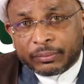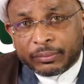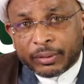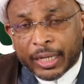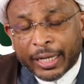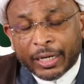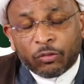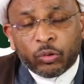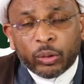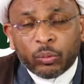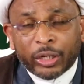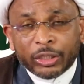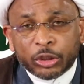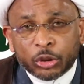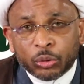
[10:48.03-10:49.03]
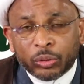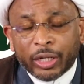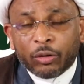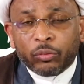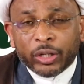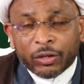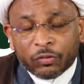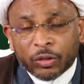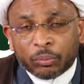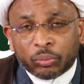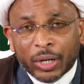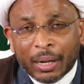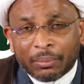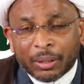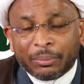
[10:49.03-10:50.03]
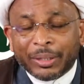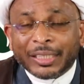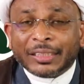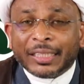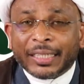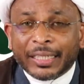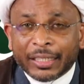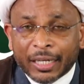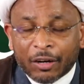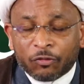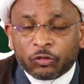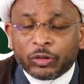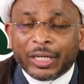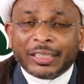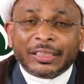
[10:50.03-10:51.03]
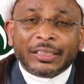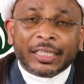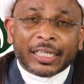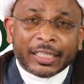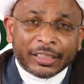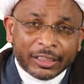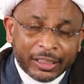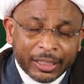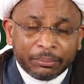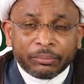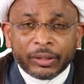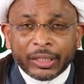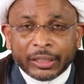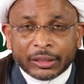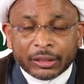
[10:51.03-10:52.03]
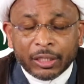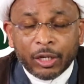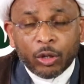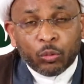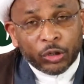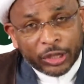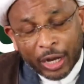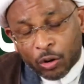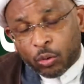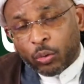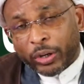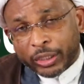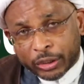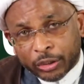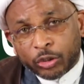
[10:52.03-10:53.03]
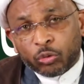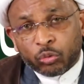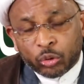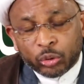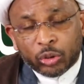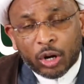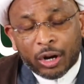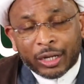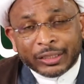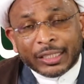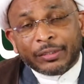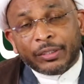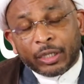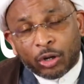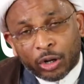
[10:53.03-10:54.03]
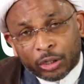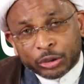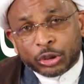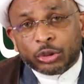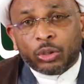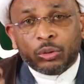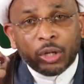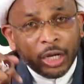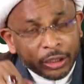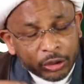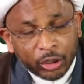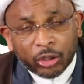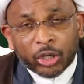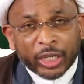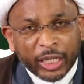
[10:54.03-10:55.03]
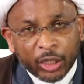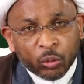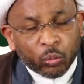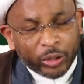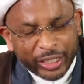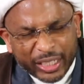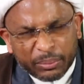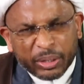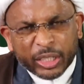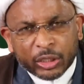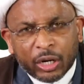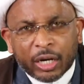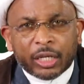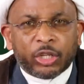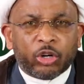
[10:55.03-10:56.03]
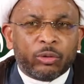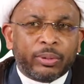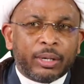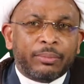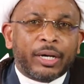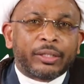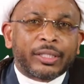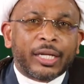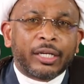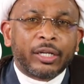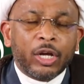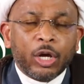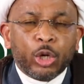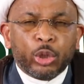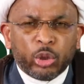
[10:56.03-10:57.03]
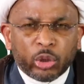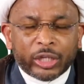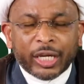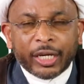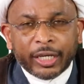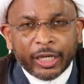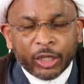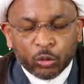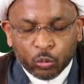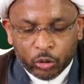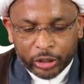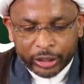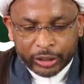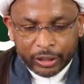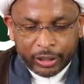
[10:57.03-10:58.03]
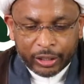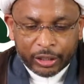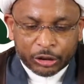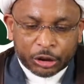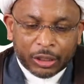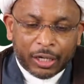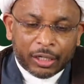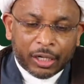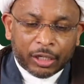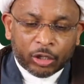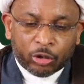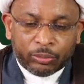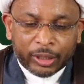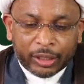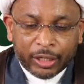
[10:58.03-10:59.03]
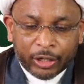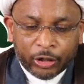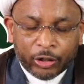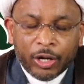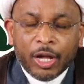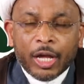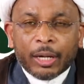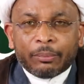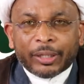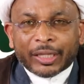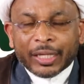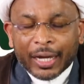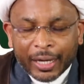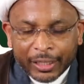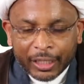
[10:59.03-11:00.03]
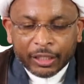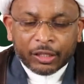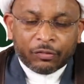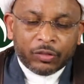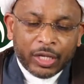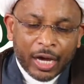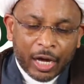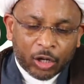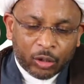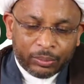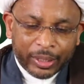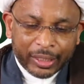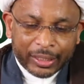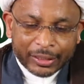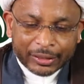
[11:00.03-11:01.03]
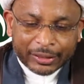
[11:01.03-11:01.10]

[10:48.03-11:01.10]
And if we want to get rid of the problem, is it enough for us to condemn this without going to the root cause, and then also to look inward? And I'm going to talk a little bit about that looking inward, inshallah, a little bit later. But the hadith of the Ahlul Bayt is